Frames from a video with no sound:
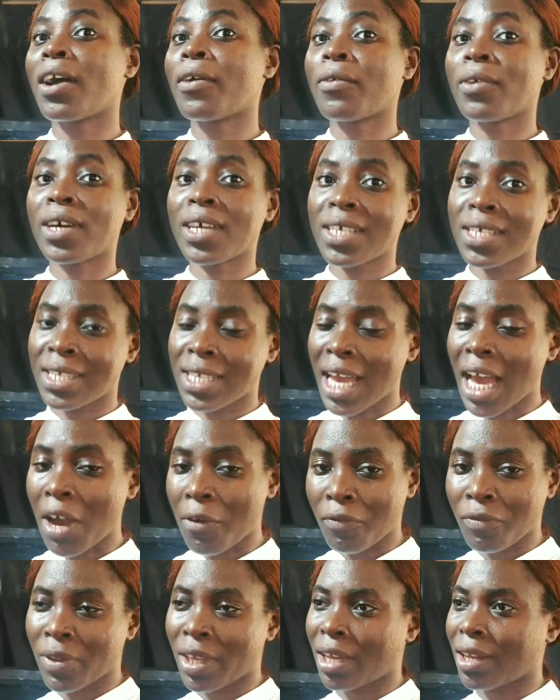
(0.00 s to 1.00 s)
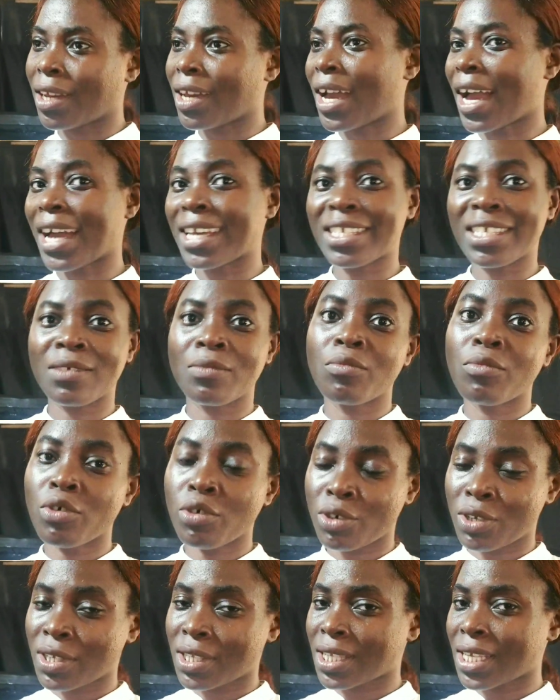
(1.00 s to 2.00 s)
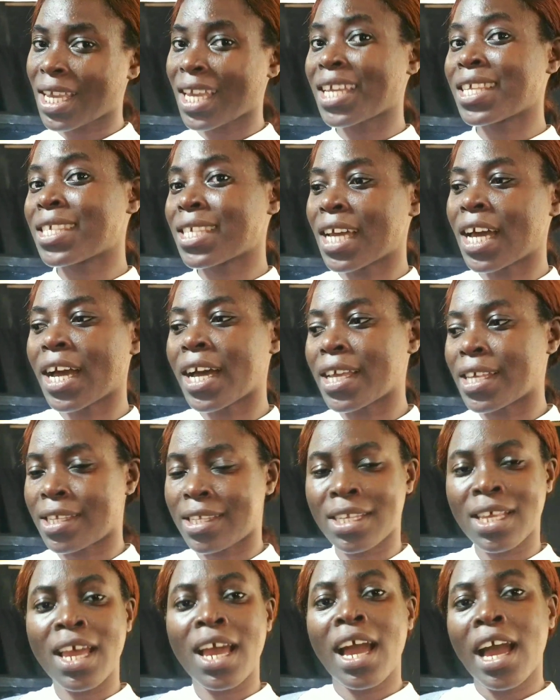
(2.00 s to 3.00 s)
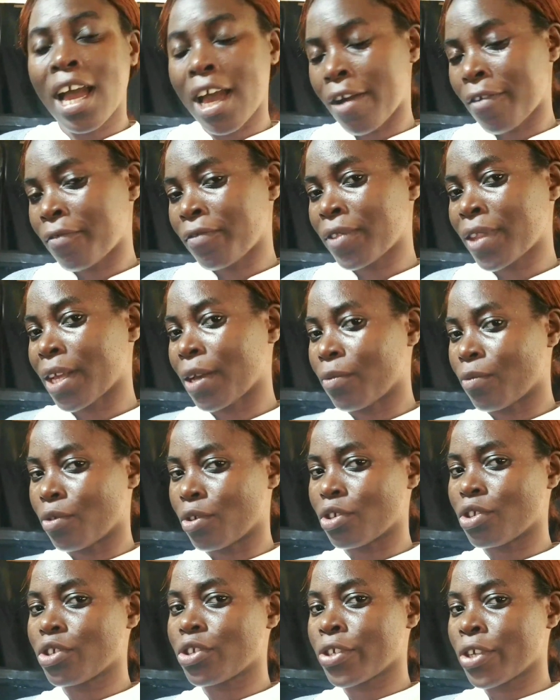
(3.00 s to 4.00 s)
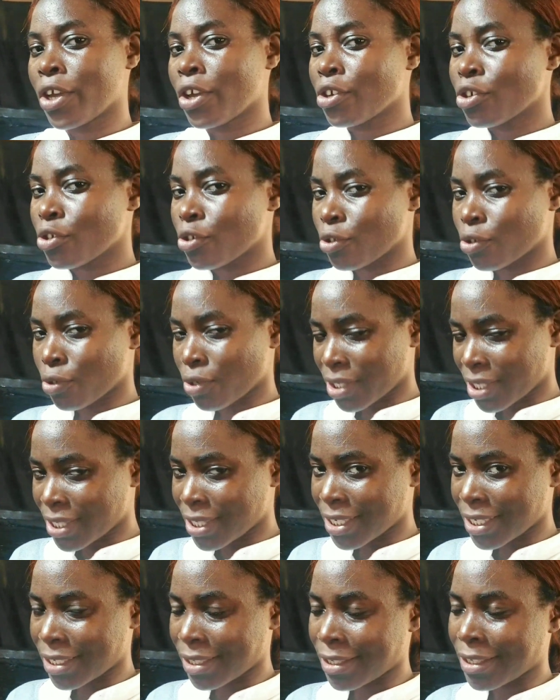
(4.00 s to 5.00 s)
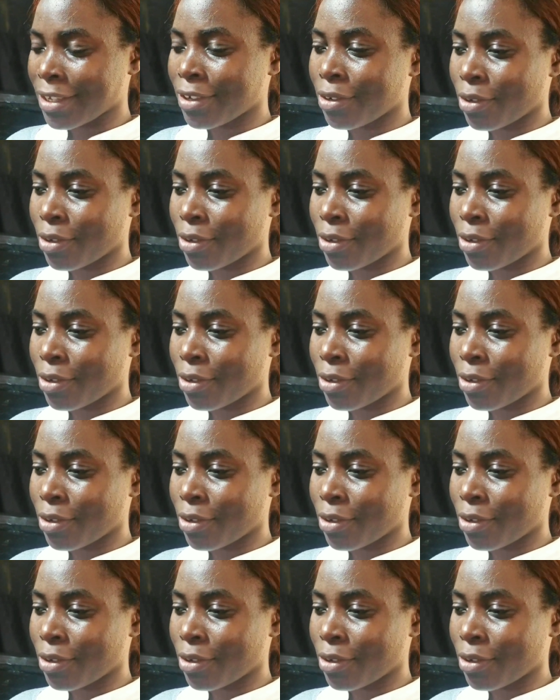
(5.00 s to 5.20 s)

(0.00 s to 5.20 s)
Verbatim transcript: hours after, at most 8 hours afterwards sorting.